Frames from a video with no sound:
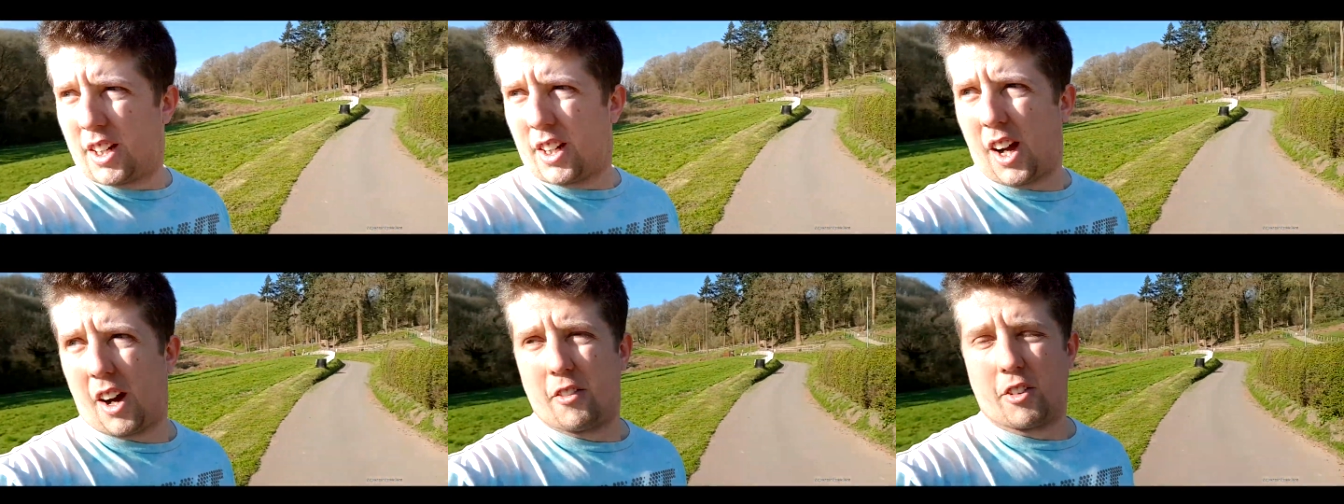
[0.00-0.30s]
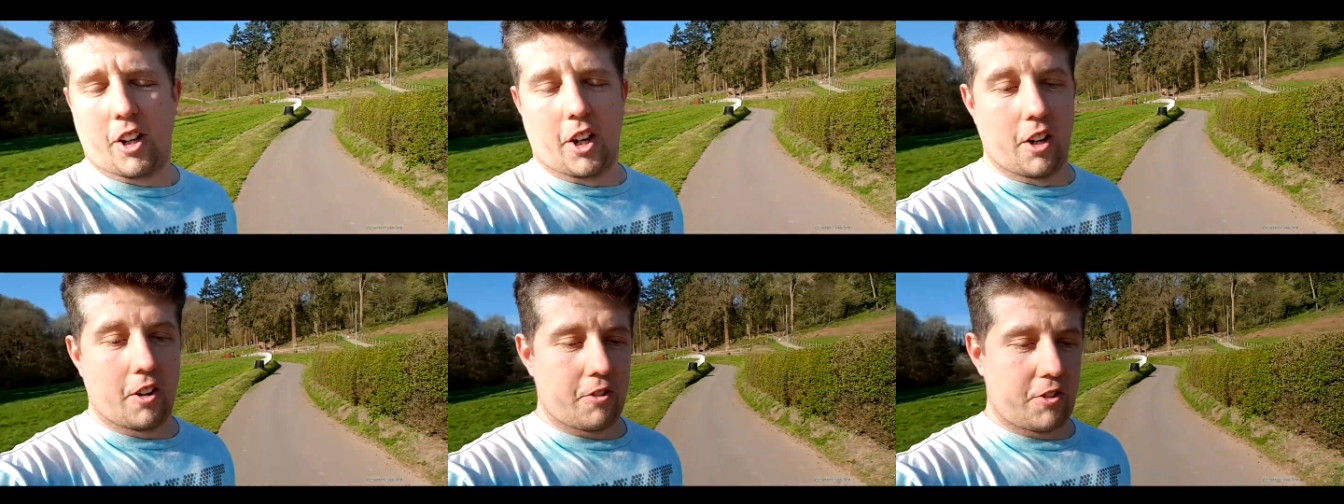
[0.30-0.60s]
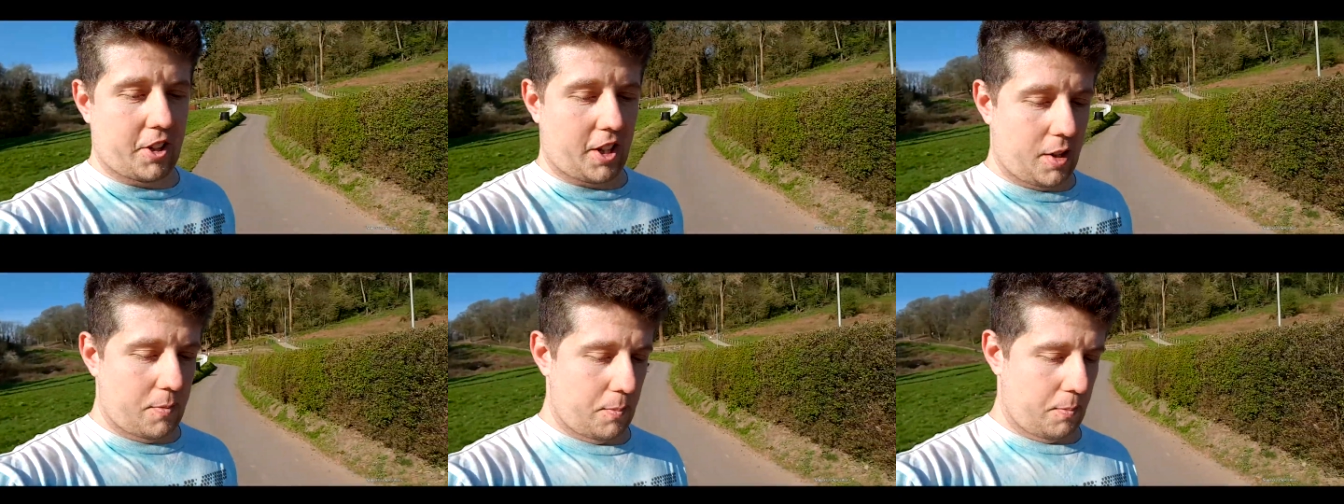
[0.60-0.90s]
I haven't got enough
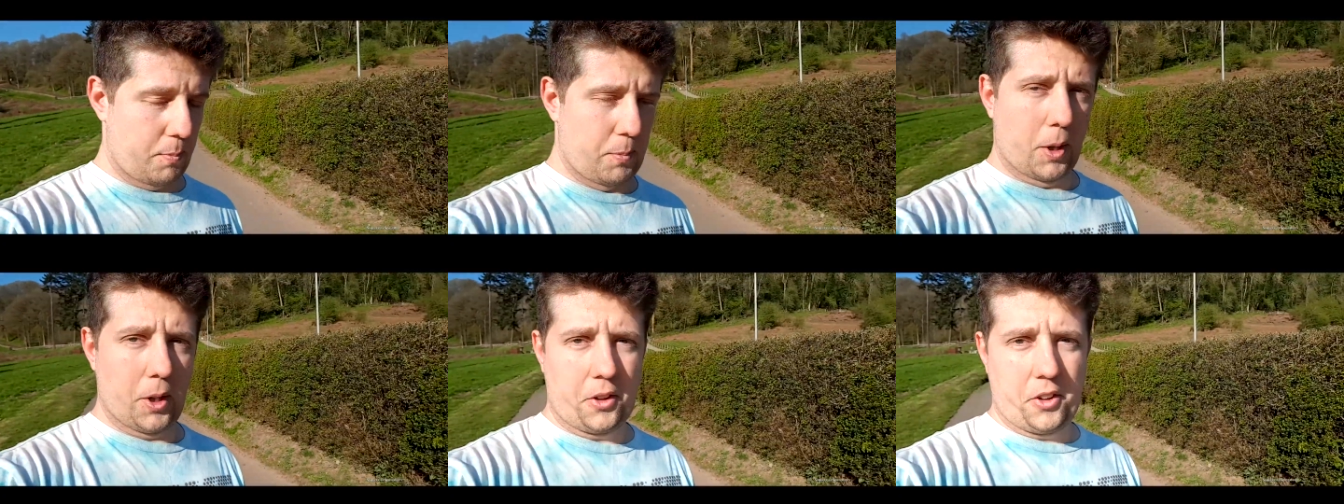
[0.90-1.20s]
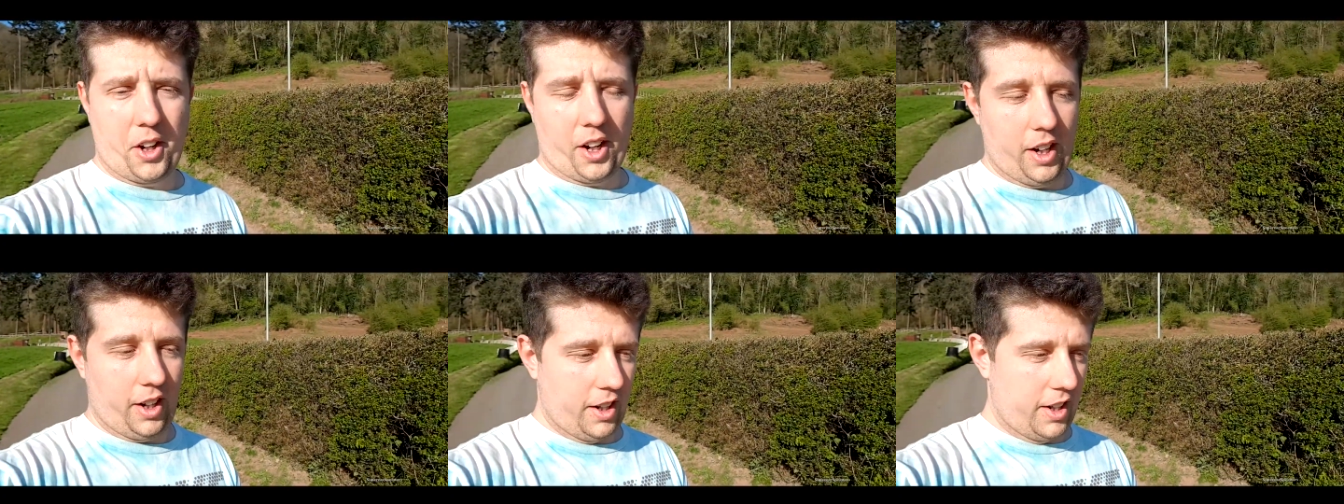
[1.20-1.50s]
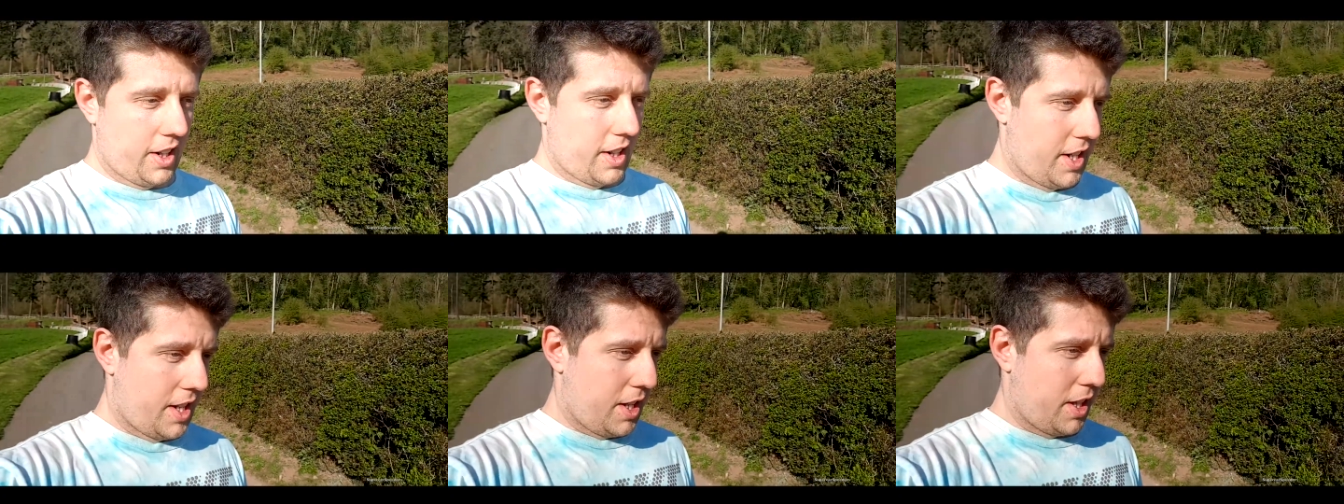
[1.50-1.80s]
time. But uh,
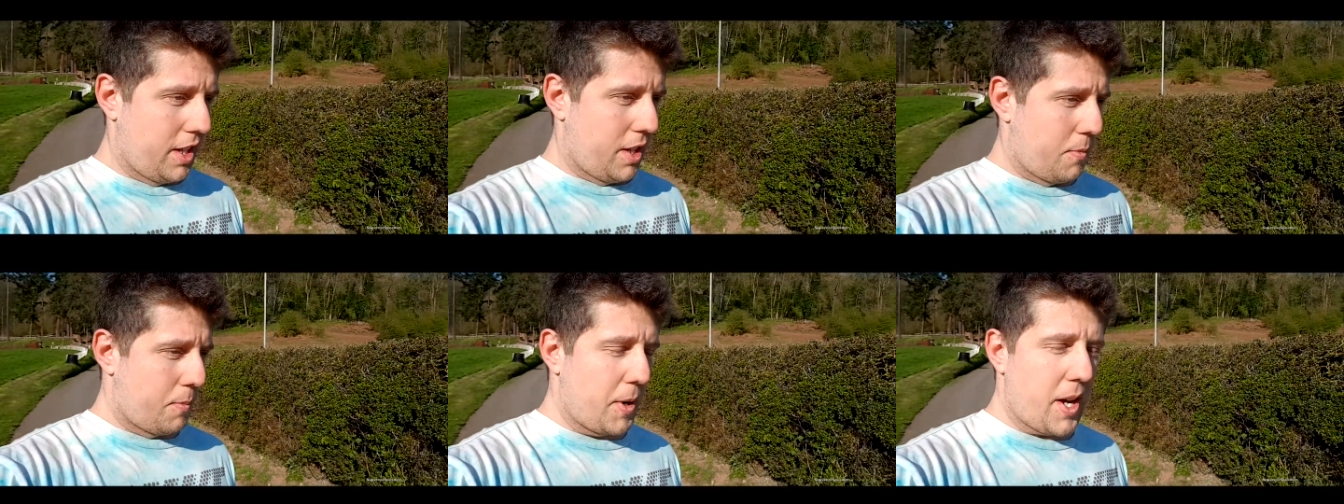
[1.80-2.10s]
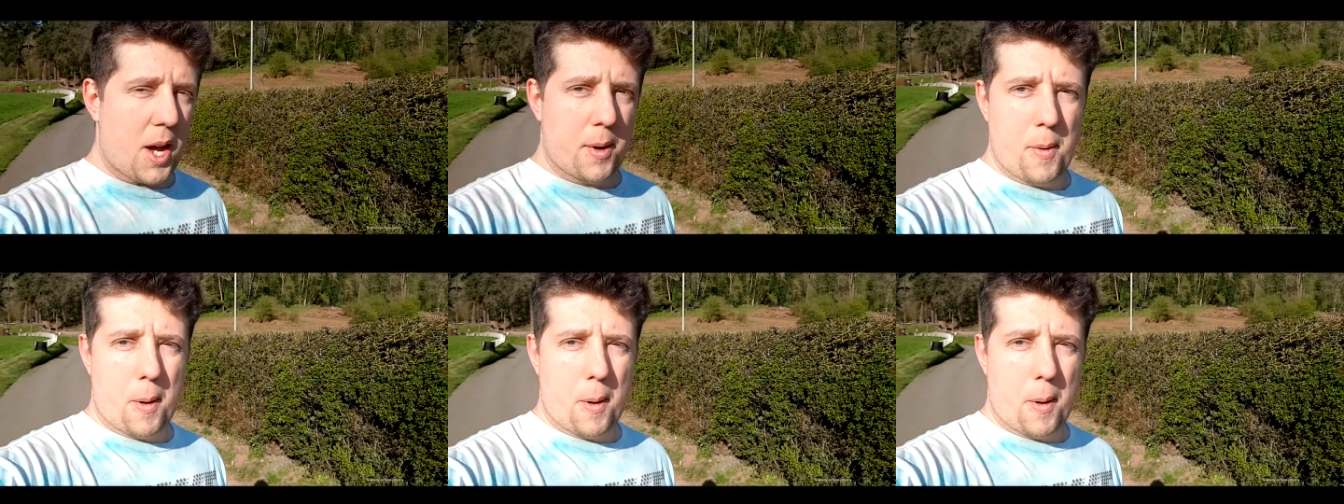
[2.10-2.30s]
yeah,